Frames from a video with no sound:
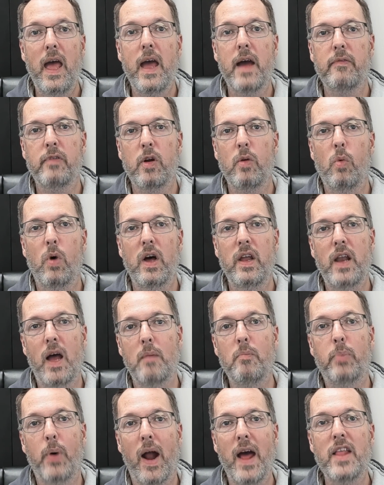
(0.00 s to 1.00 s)
everyone, I'm
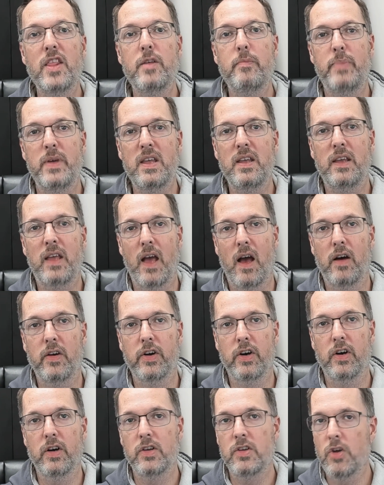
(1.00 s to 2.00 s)
Brian the Bean
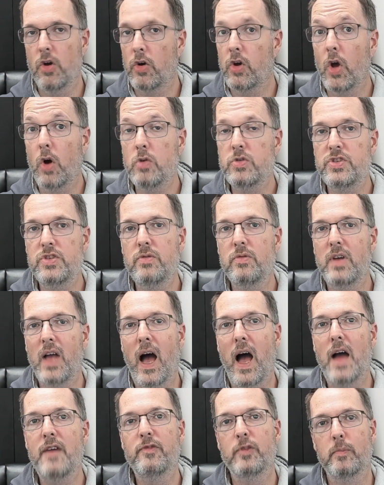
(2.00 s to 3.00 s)
Counter, your go-to
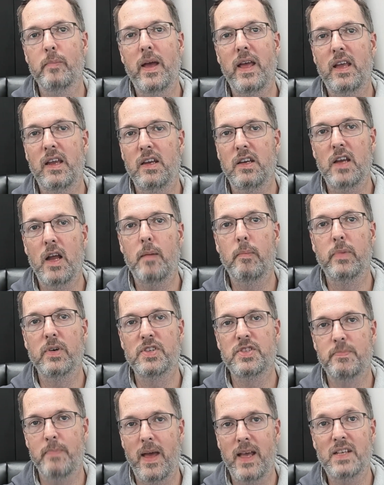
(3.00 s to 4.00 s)
guy for making
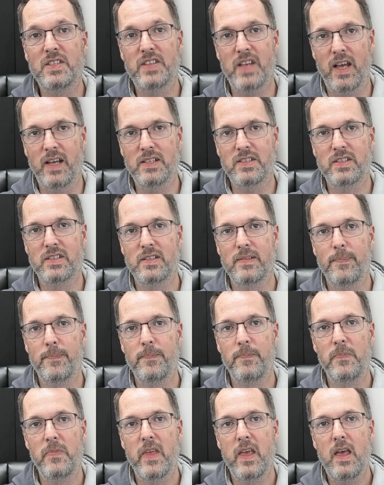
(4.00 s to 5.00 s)
numbers make sense.
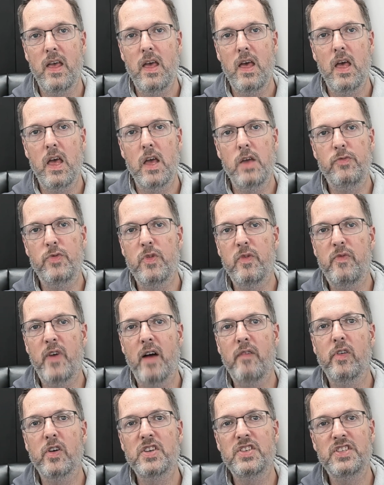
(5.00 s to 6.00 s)
If you've
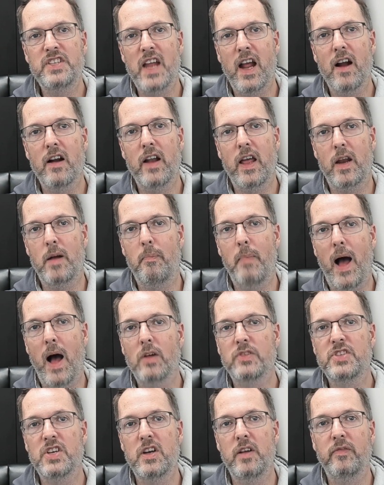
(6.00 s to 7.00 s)
ever stared at a
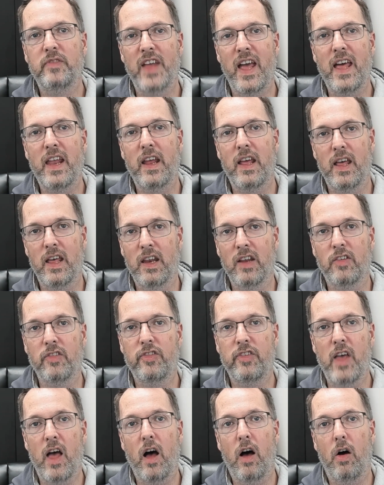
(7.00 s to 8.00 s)
mountain of data in
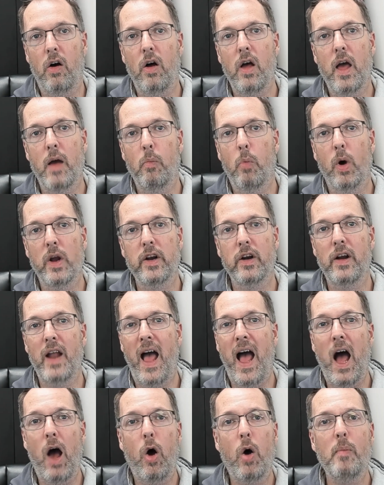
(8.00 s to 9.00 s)
Excel and wondered
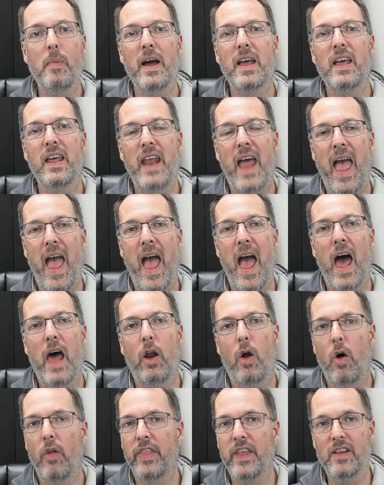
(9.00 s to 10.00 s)
how am I going to add
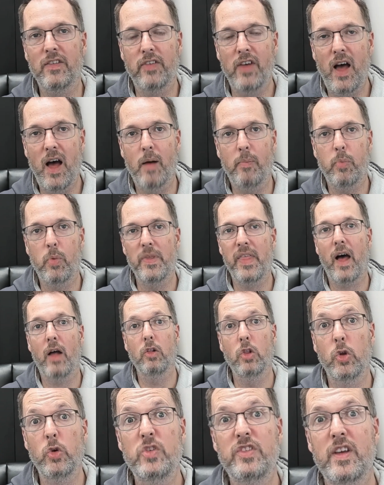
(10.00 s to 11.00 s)
all these up without
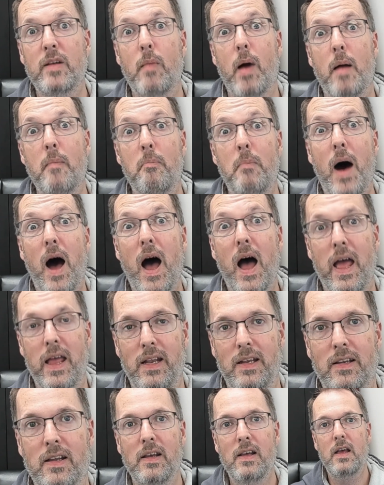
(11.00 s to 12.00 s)
losing my
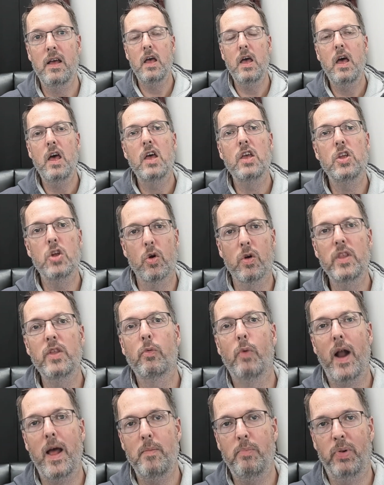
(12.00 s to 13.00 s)
mind, you're in the
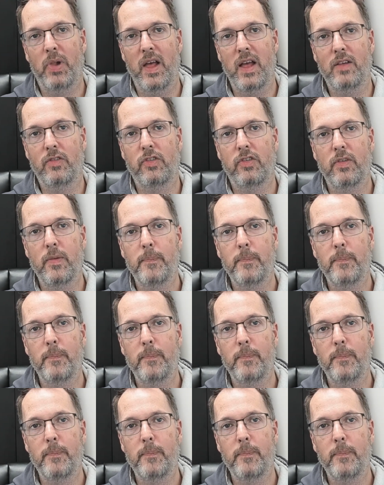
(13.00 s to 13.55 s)
right place.